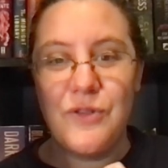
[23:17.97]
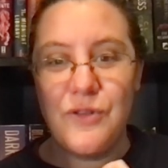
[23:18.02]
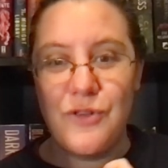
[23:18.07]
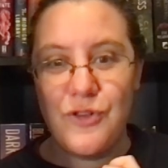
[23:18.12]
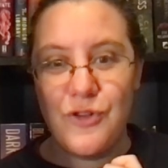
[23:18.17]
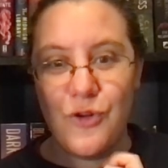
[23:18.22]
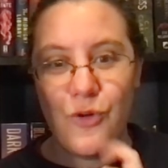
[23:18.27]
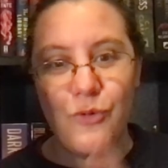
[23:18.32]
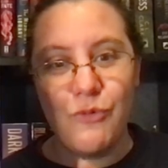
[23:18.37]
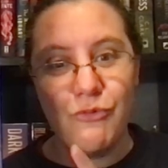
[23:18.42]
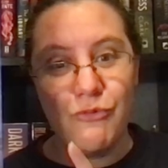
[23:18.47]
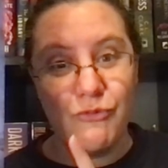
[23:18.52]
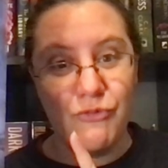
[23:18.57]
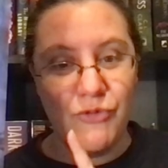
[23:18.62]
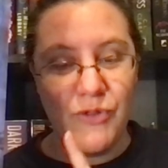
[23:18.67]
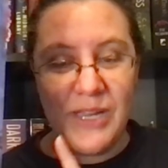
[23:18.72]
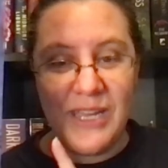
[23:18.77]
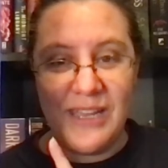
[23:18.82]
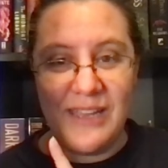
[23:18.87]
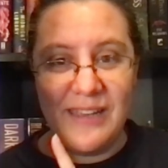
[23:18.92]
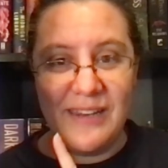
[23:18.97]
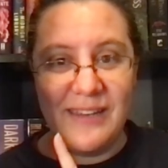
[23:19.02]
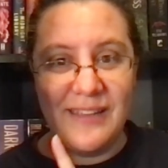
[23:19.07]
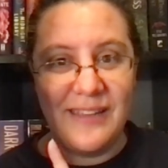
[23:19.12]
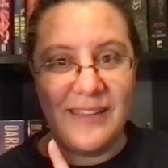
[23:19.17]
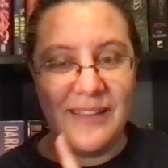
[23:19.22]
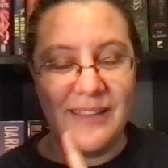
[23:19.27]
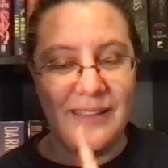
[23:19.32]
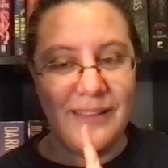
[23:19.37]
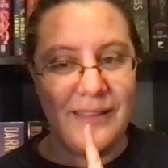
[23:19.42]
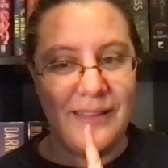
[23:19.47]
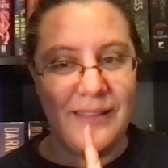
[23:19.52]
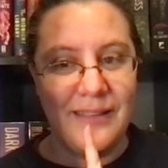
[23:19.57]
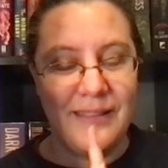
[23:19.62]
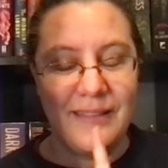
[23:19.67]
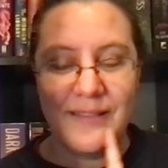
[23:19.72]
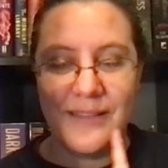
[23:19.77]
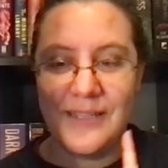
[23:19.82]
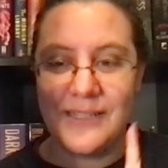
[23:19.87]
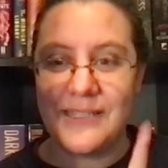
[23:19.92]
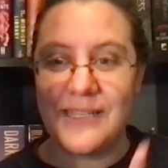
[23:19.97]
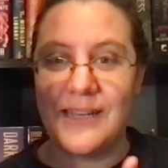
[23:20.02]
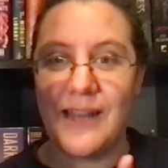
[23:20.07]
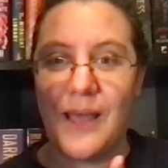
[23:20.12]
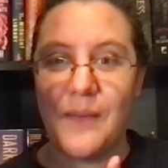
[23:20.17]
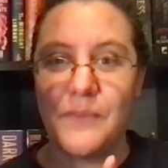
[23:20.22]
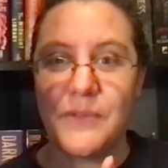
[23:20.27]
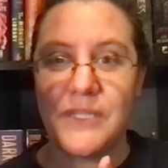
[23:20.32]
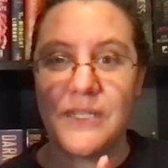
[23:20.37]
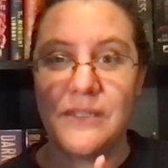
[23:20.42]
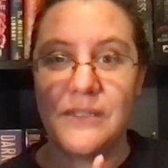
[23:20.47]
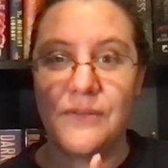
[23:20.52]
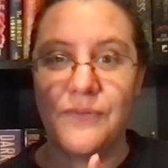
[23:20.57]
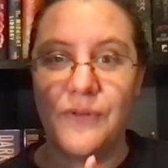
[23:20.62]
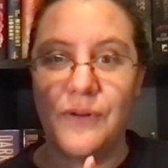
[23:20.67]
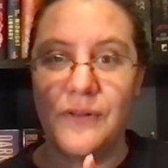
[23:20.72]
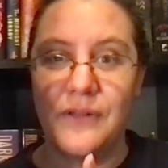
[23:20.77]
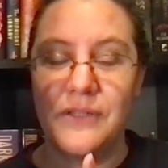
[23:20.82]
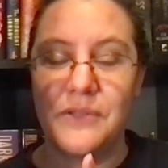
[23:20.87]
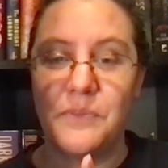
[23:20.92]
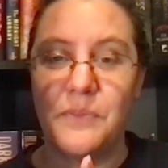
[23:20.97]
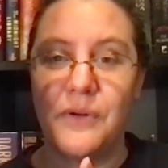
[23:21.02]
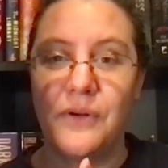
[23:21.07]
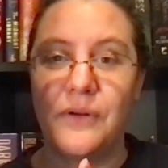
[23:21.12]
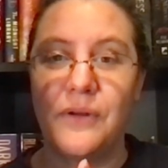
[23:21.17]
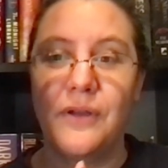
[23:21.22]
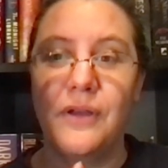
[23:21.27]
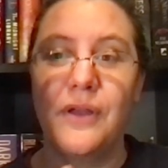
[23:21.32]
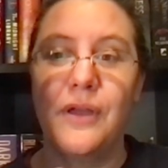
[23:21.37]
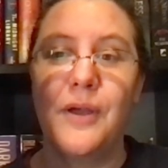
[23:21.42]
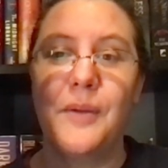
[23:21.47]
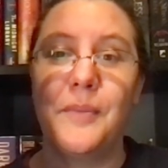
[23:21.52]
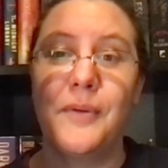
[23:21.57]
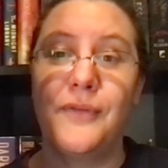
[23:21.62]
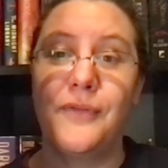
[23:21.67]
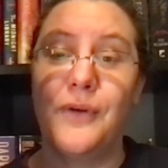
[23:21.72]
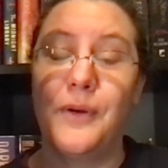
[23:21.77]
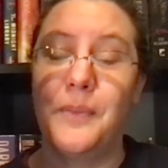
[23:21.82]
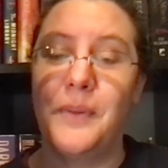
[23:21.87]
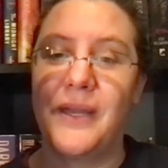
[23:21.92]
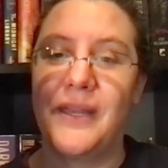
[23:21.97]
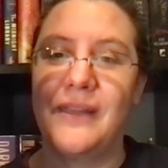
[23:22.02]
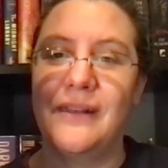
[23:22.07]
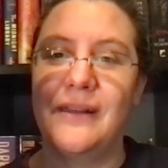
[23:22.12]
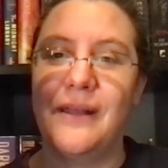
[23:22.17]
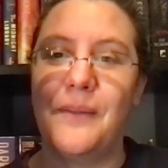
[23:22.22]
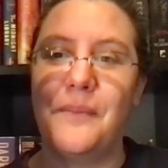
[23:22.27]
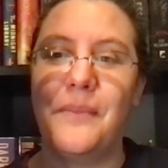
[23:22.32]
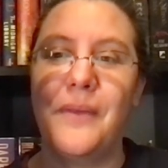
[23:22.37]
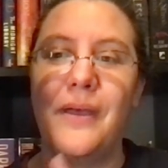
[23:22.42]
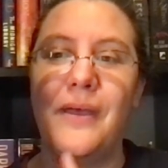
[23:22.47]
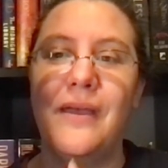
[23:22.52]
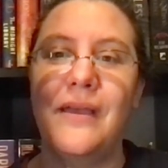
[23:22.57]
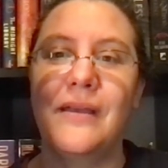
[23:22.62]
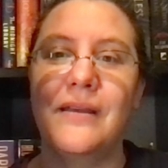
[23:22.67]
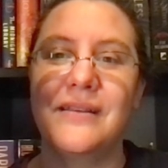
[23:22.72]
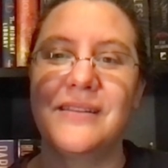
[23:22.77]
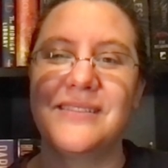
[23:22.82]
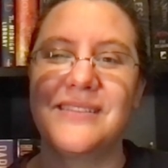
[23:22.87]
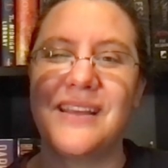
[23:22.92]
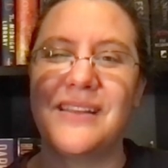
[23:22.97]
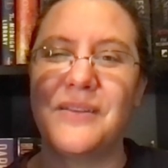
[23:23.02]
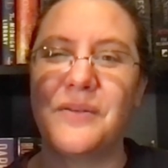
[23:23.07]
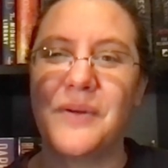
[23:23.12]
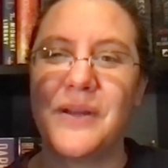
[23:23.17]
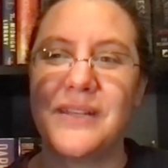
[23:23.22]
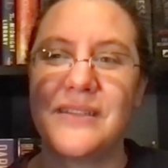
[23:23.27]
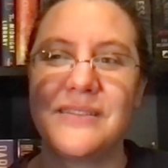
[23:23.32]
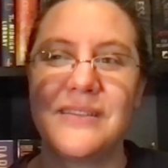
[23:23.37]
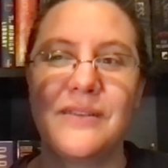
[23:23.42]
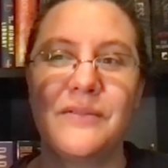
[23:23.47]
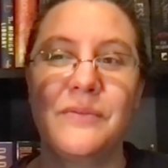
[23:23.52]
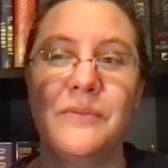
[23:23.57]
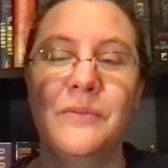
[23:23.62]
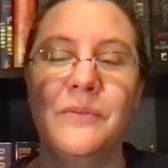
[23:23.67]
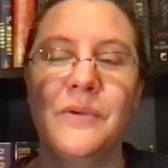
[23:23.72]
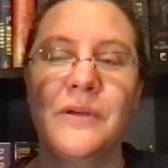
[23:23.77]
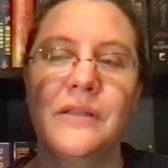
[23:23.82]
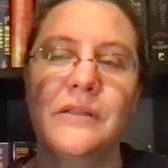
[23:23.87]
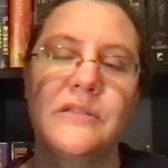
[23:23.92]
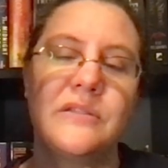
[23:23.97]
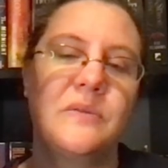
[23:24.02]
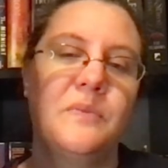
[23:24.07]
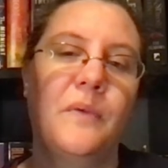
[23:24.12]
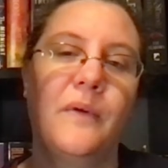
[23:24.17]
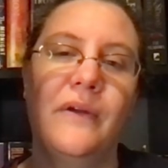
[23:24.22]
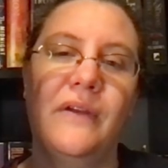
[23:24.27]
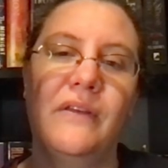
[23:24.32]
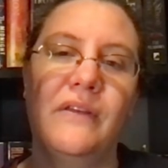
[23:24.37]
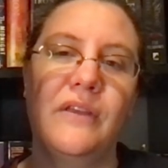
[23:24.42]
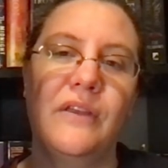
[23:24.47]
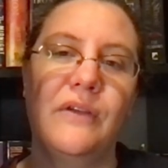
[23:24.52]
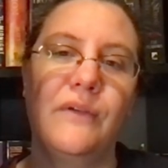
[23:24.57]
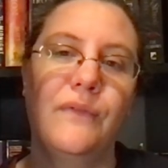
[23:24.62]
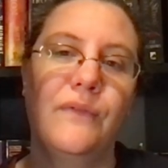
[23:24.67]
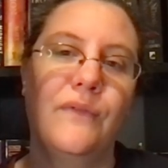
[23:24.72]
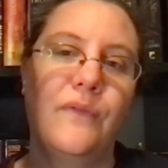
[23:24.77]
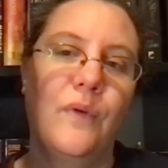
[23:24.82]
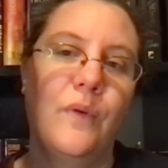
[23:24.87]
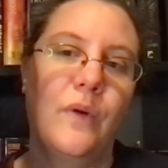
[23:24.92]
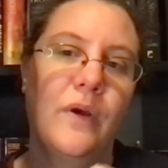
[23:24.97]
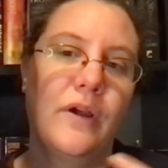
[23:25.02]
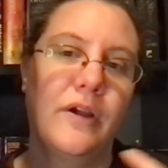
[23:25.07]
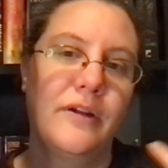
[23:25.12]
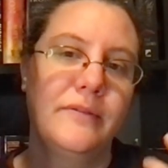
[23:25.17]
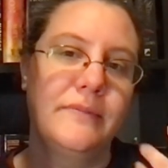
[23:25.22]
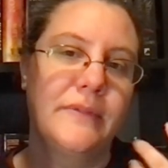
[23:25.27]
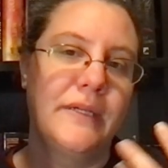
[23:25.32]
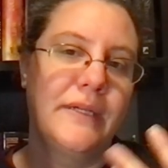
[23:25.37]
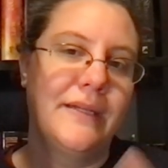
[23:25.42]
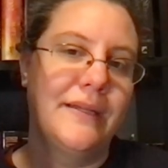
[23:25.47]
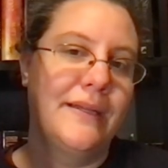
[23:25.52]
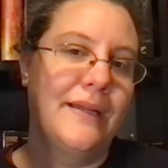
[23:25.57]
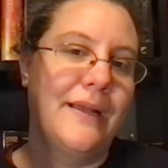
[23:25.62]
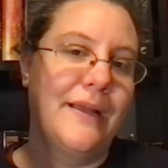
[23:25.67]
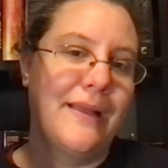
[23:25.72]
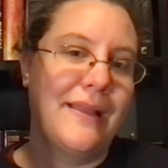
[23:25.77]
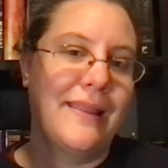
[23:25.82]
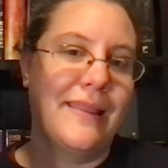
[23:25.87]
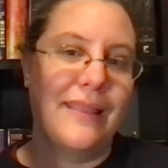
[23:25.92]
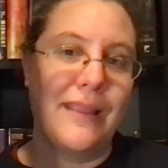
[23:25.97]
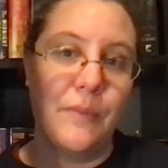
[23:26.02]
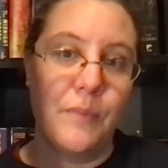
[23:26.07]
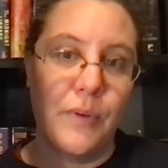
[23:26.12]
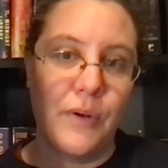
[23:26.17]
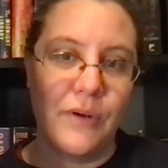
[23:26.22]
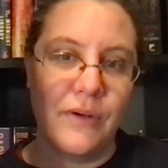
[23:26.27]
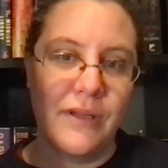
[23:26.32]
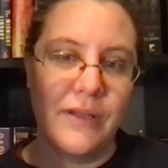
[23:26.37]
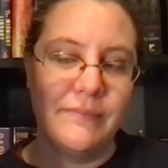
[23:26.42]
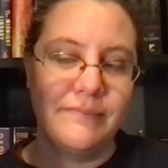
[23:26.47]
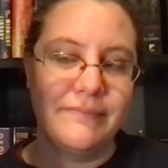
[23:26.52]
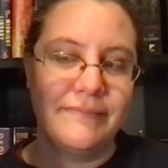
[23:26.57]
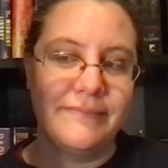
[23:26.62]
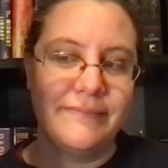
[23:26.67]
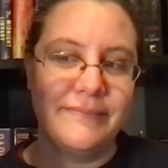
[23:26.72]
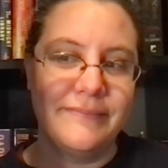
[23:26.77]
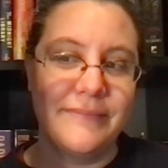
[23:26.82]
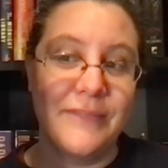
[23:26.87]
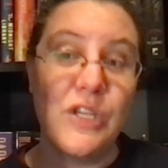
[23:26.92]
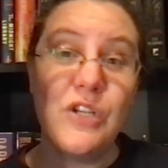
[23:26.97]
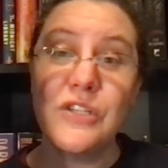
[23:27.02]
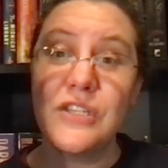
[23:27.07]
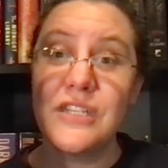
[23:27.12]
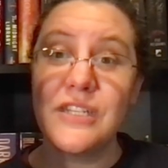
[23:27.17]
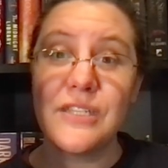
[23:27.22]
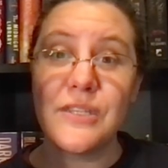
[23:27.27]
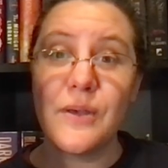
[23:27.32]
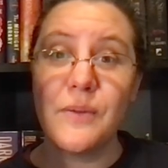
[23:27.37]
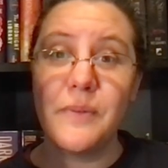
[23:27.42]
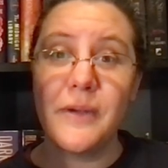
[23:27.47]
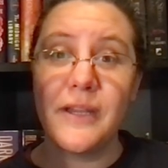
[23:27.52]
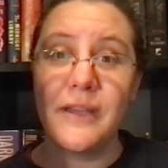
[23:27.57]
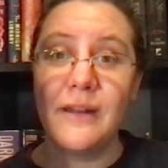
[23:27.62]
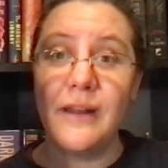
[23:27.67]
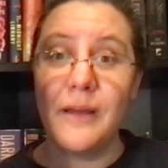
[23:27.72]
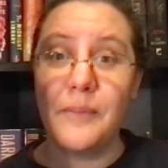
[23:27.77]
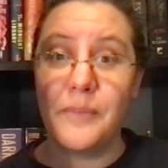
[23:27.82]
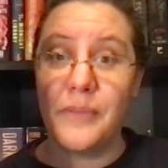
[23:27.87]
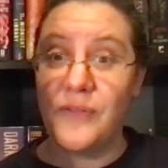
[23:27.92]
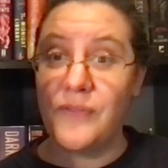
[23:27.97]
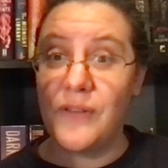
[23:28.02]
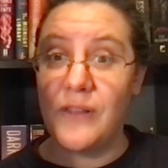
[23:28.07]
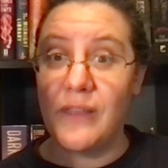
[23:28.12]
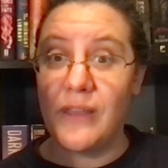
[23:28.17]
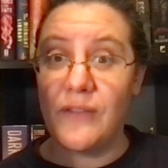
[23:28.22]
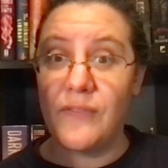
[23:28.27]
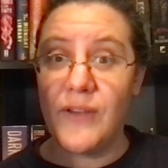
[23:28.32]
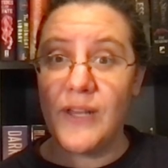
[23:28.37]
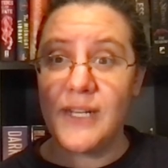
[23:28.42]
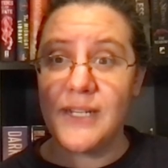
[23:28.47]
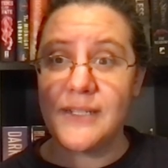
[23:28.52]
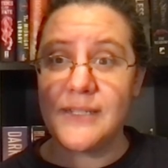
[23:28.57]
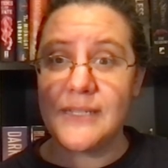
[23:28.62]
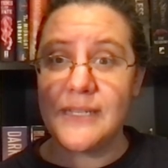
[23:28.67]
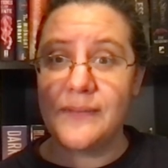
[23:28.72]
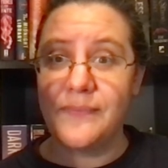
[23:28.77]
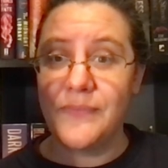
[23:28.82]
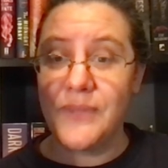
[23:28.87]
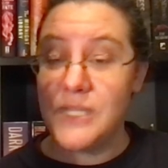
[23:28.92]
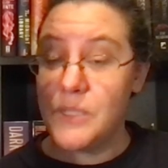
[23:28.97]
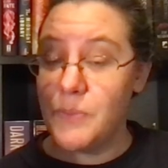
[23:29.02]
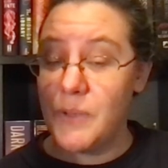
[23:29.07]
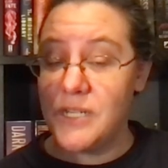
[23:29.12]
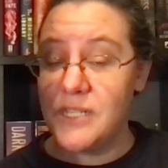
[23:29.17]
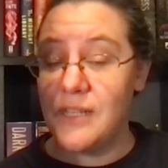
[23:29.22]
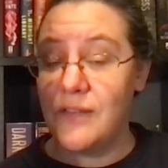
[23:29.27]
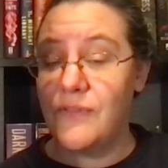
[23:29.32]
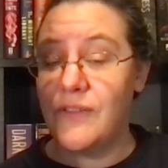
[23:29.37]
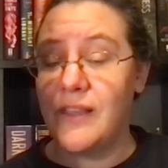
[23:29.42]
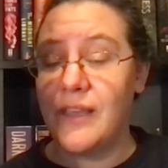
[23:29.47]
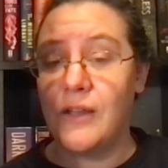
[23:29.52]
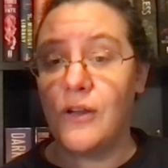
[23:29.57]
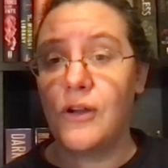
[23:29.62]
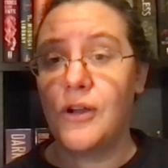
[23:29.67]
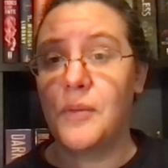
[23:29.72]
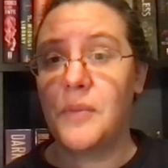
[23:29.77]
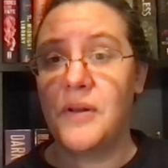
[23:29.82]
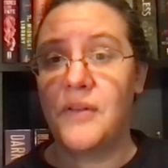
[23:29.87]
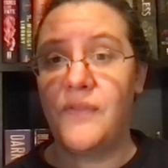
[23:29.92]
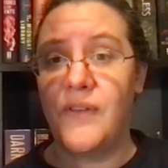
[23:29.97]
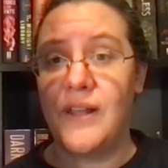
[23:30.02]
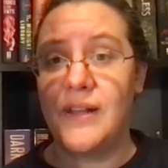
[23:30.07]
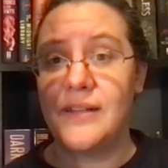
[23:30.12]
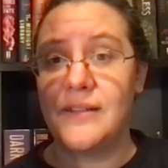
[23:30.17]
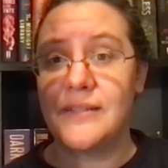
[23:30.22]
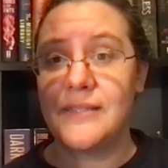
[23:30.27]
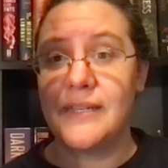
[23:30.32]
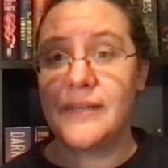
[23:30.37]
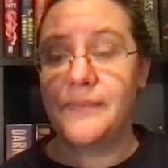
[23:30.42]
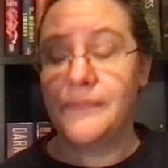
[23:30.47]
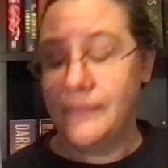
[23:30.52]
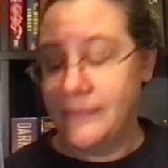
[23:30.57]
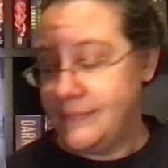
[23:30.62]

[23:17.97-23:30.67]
don't read the synopsis for this book before picking up, because otherwise it will spoil you for the book. You should just go pick it up if you like fantasy, especially if you like urban fantasy.